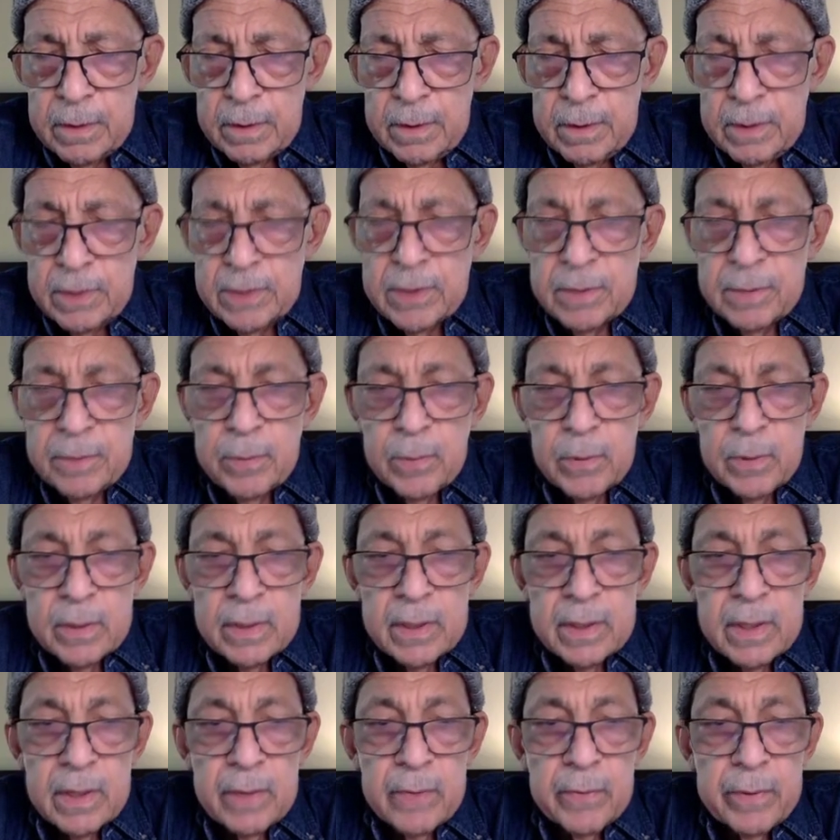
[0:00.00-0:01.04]
It's
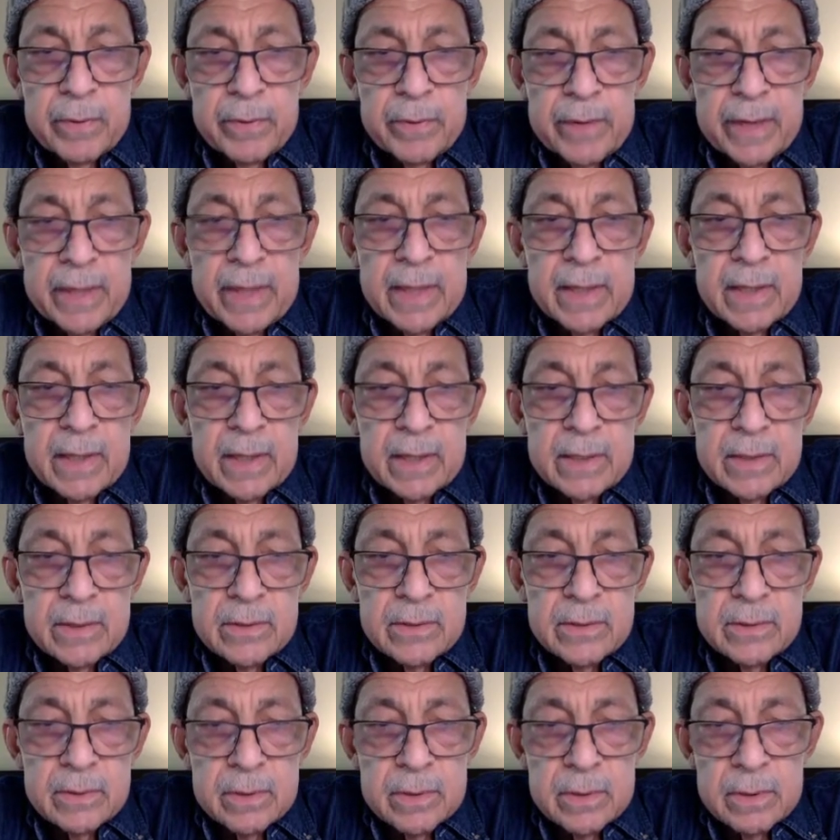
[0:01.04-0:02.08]
important that we
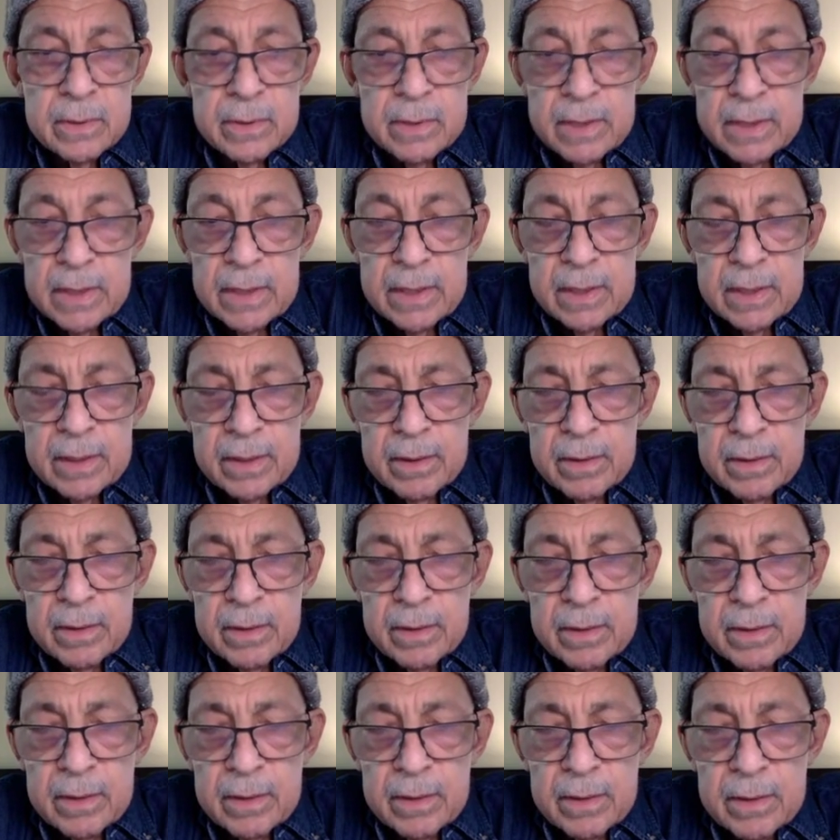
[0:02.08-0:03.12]
recognize that
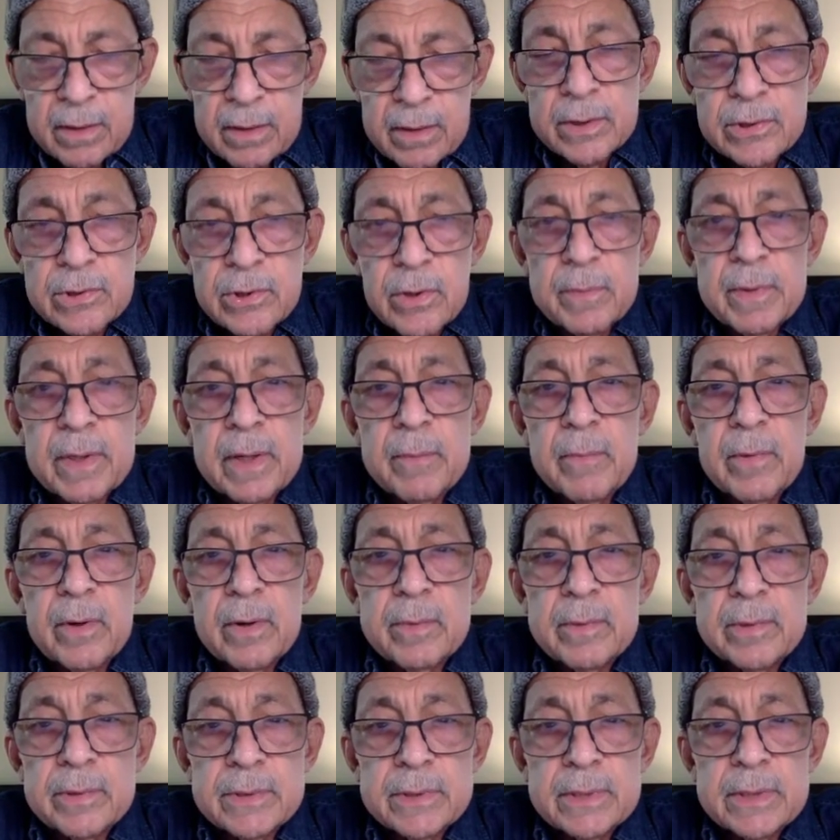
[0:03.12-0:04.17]
there are only so many
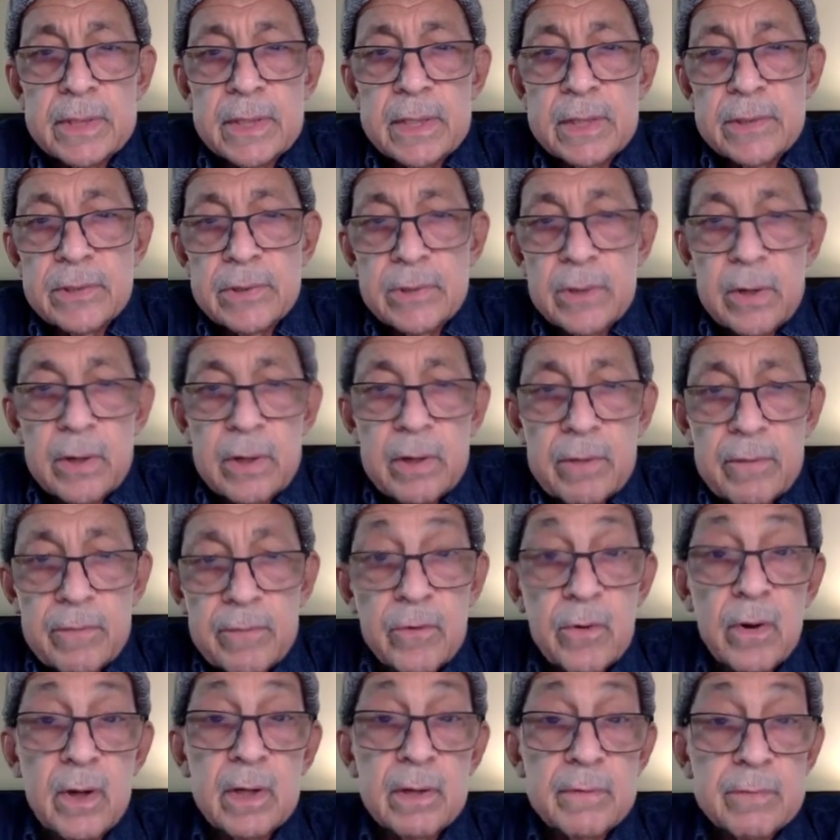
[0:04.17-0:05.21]
marbles in that jar
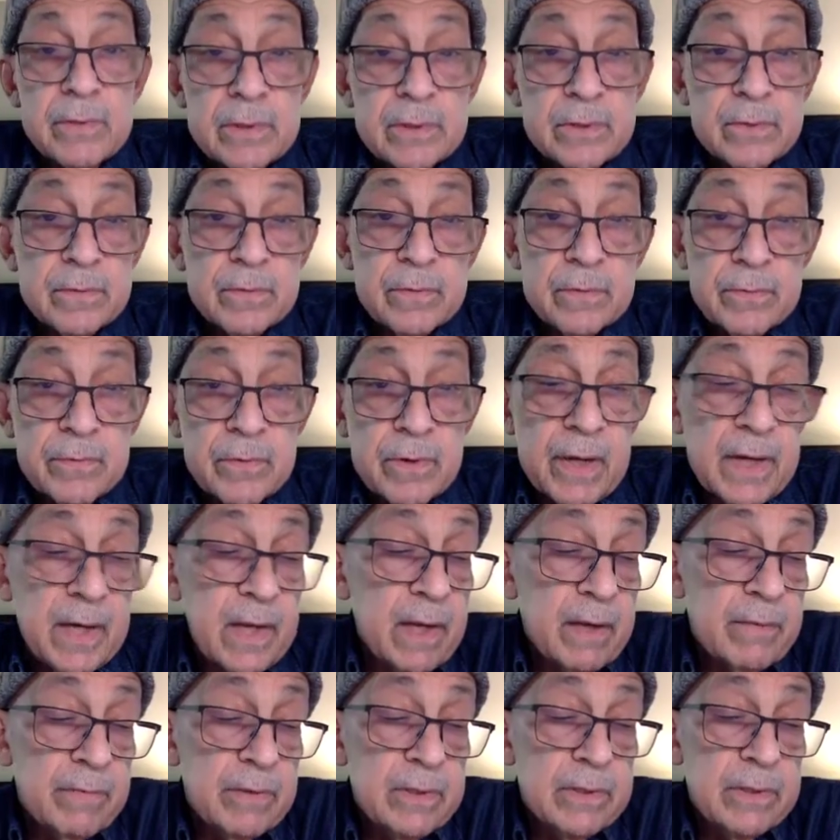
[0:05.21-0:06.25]
for all of us, for
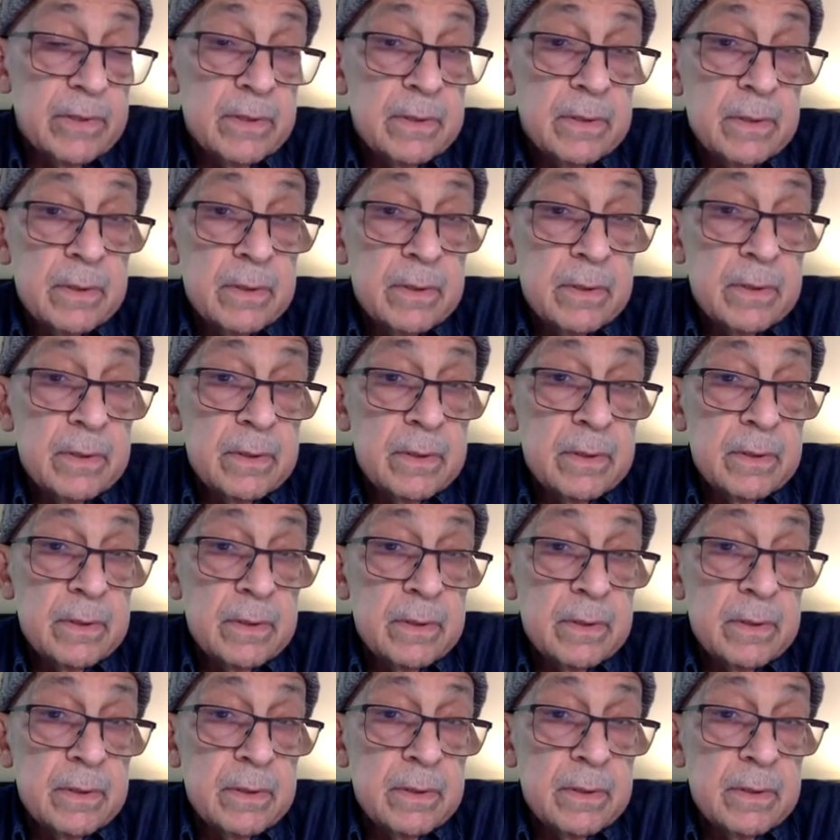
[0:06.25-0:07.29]
any of us.
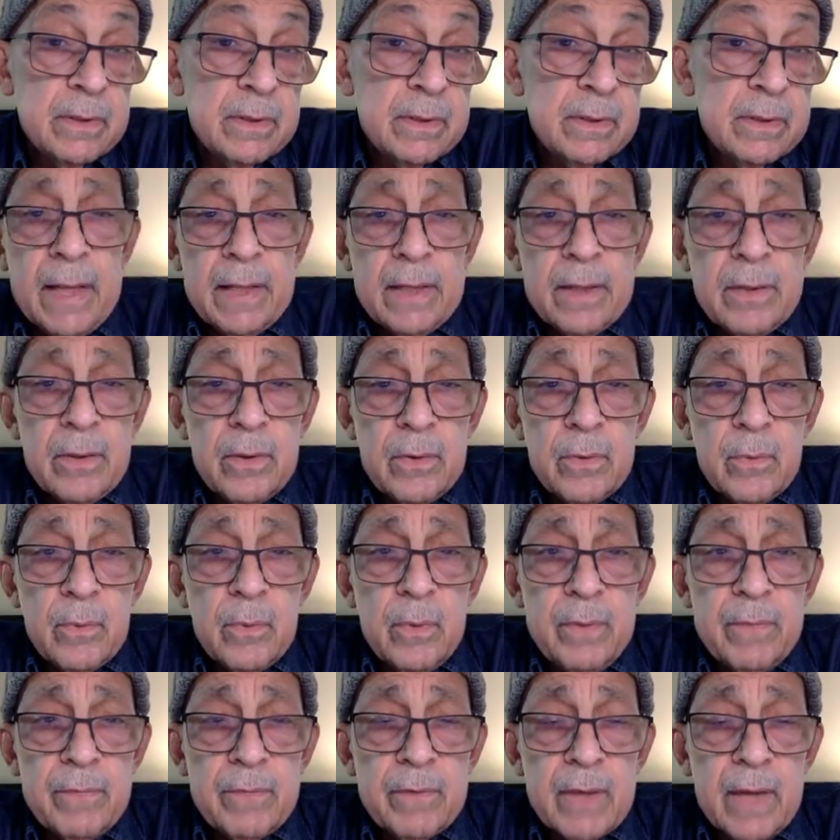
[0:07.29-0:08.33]
And
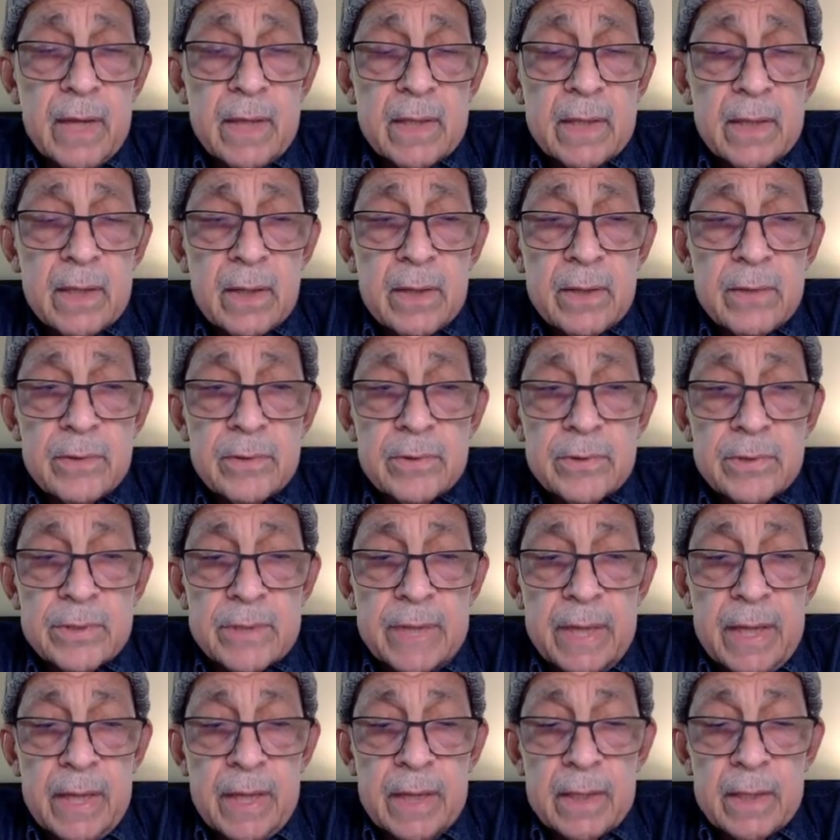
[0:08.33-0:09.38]
we've got to
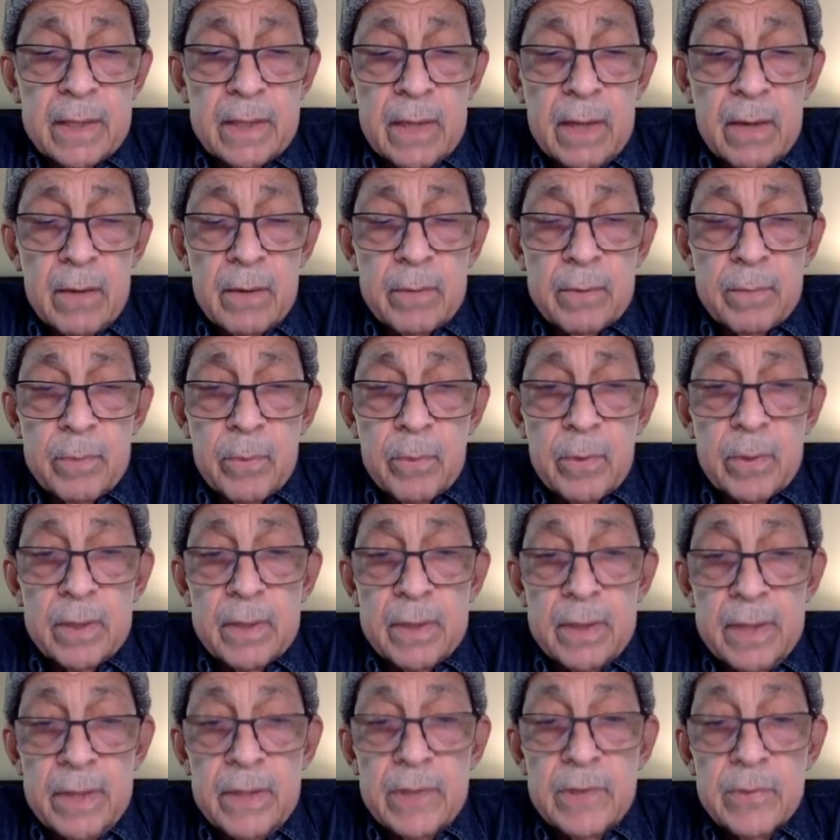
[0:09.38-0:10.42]
understand how
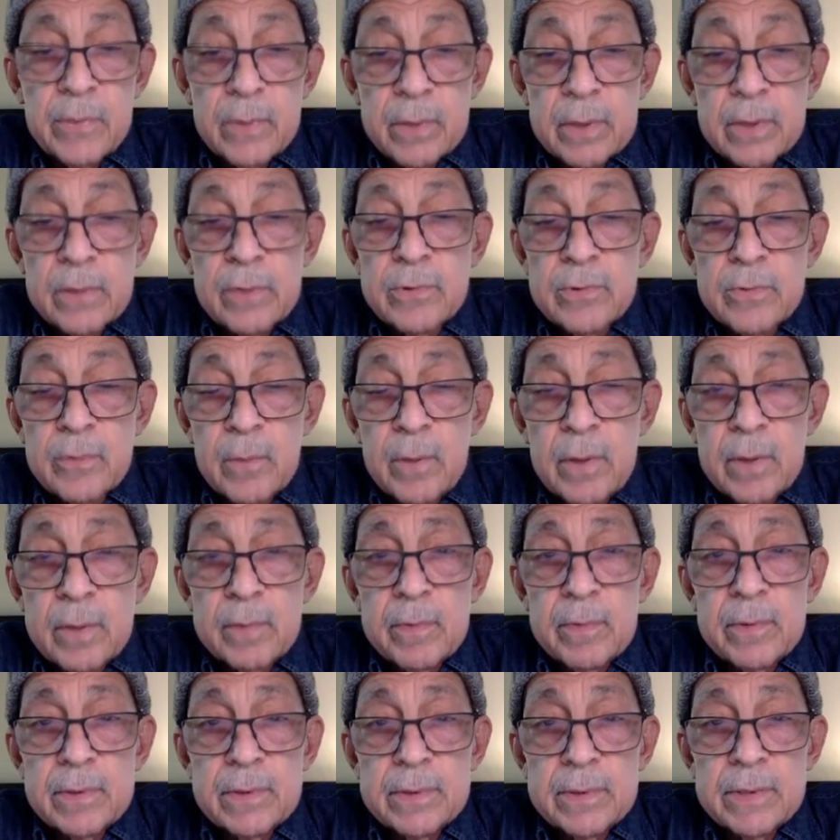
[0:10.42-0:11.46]
important each one of those
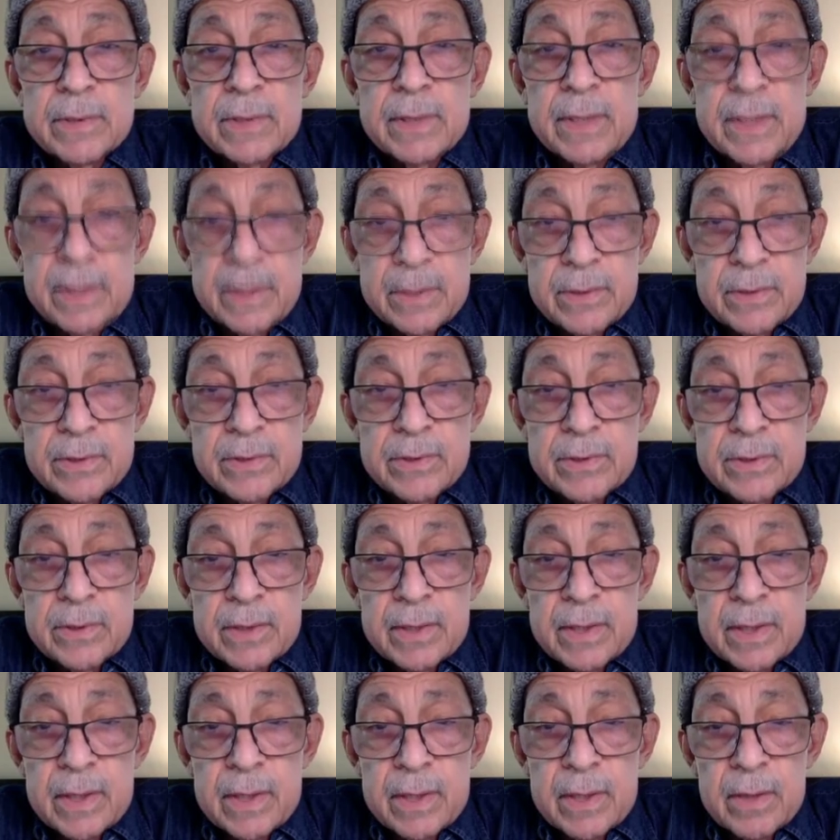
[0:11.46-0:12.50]
marbles is,
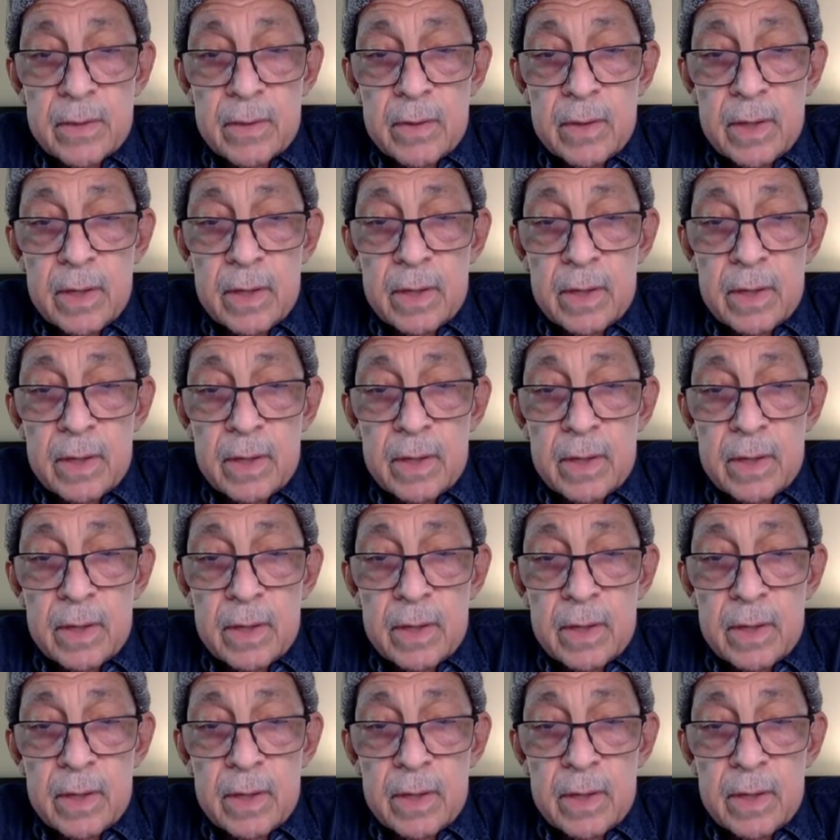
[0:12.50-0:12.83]
and